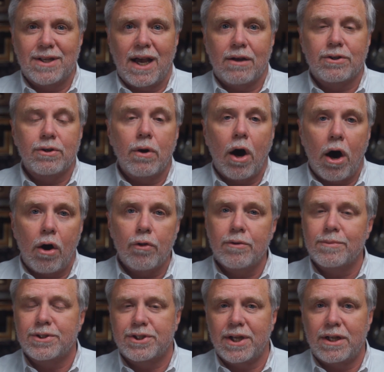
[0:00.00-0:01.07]
out to all the
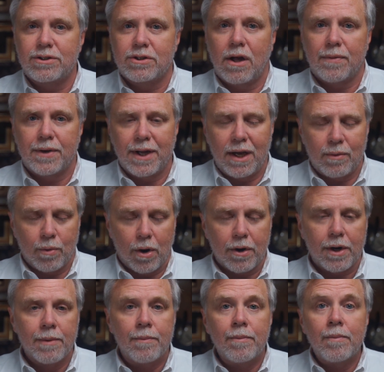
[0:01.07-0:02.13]
machines on the network